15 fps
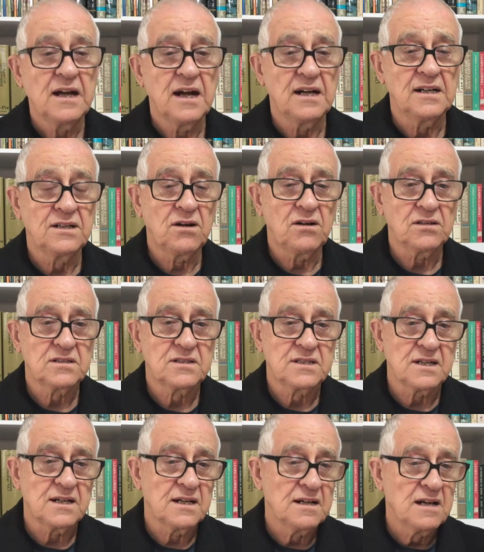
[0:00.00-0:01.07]
are not
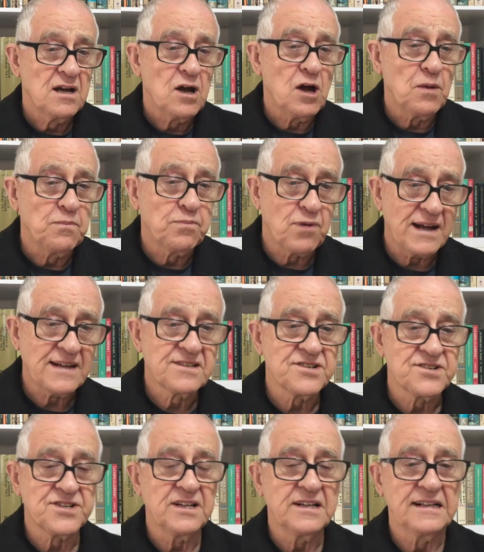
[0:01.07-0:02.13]
uh, uh,
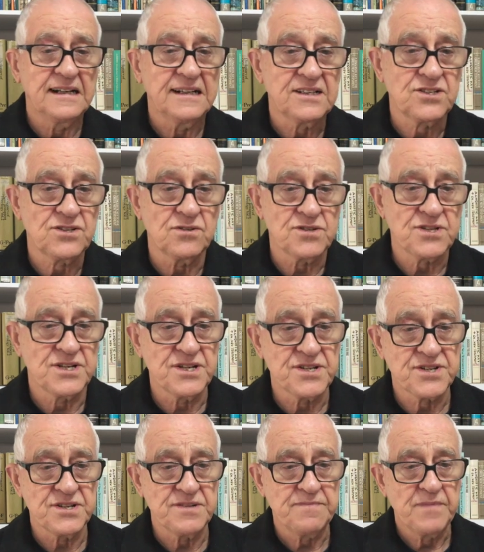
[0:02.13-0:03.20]
practicing
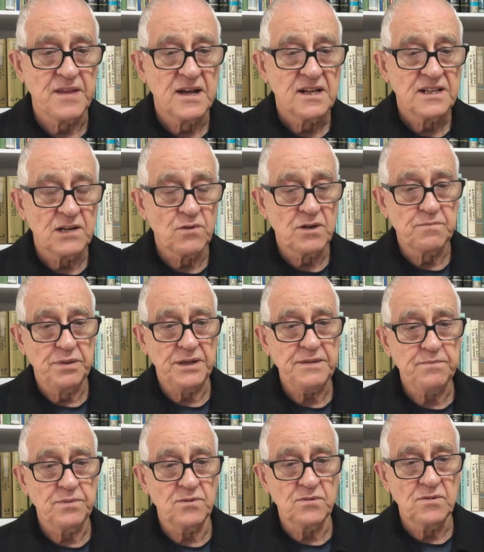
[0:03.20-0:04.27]
exorcism, that when
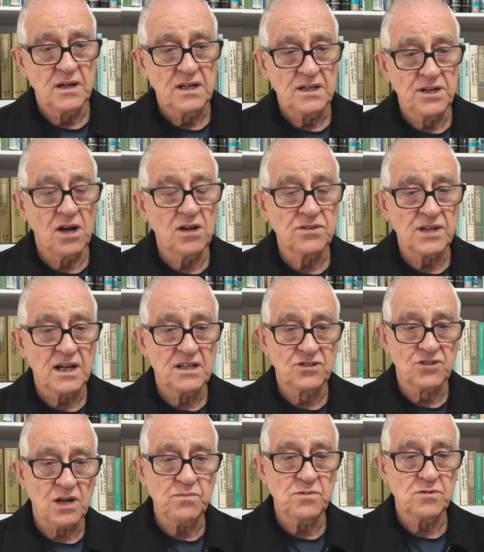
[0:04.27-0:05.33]
people know they're
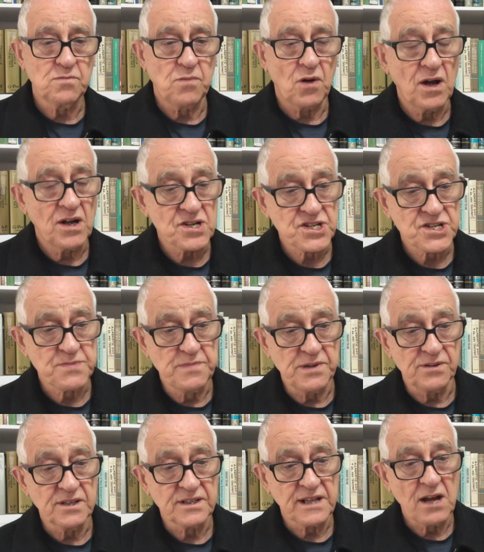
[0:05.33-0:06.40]
troubled by a
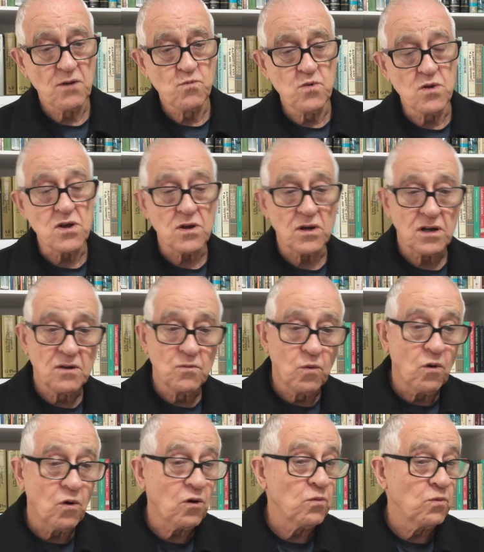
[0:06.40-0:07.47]
spirit, they work,
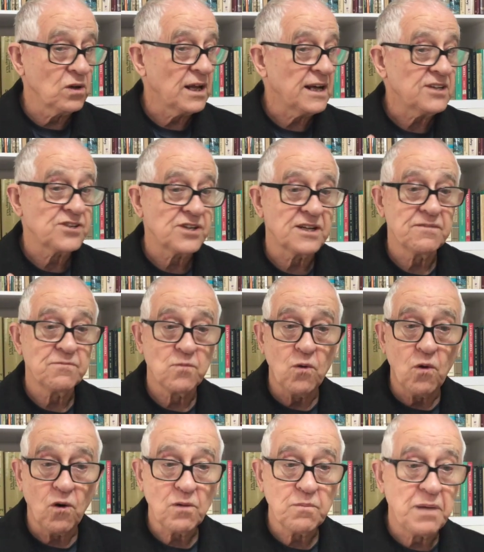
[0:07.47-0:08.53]
walk, will actually
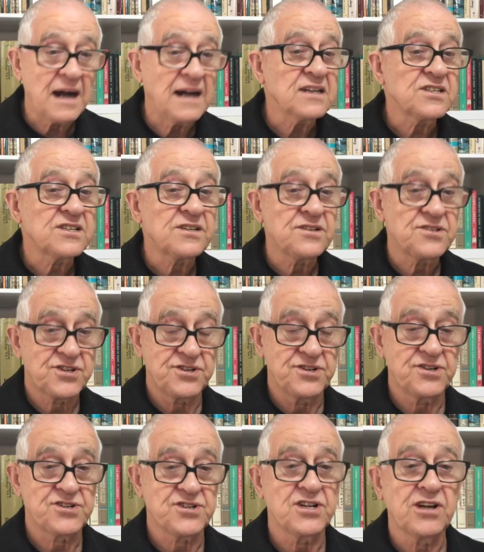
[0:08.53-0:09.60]
walk past the
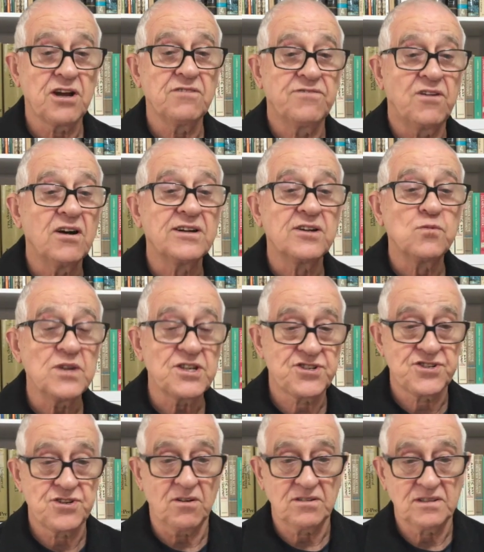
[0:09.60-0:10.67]
church and go find a witch
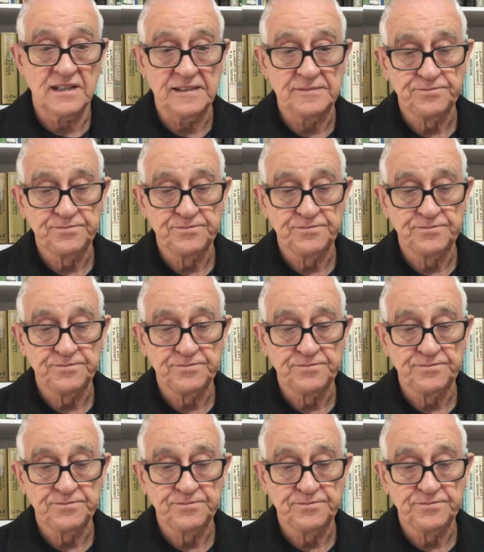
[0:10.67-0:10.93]
doctor.